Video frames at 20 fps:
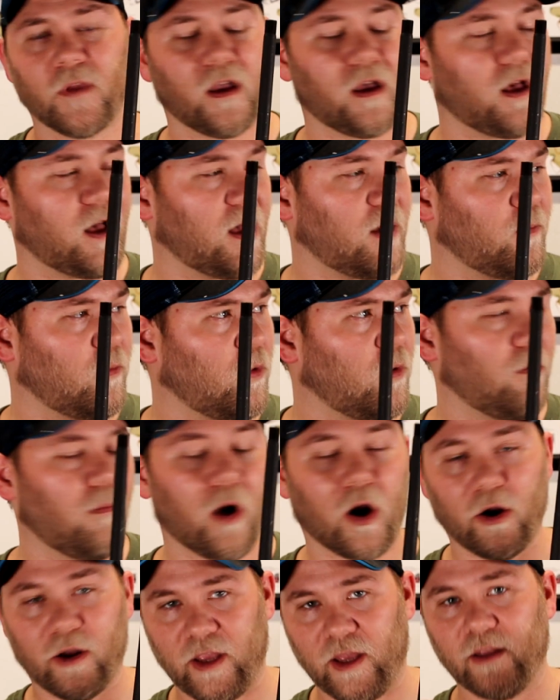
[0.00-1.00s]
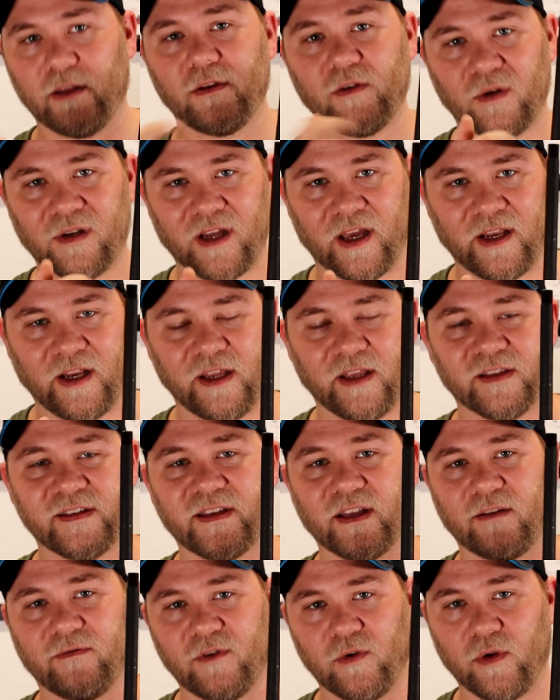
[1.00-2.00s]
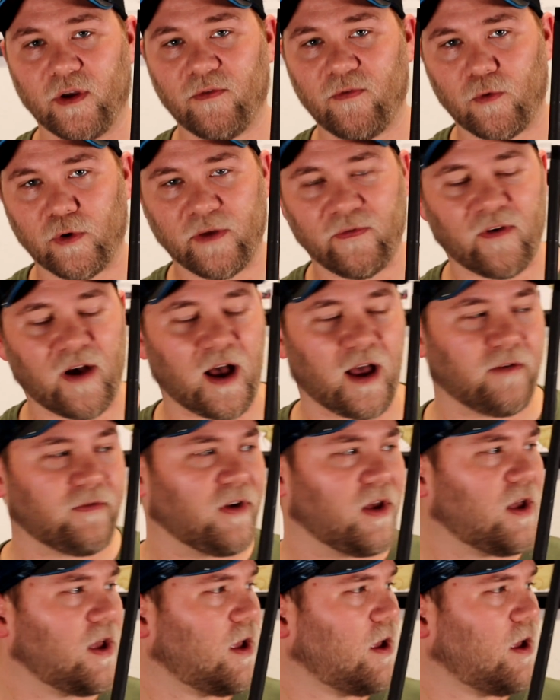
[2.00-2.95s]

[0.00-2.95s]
Um, we'll mark it and do a 90 instead of doing a 45.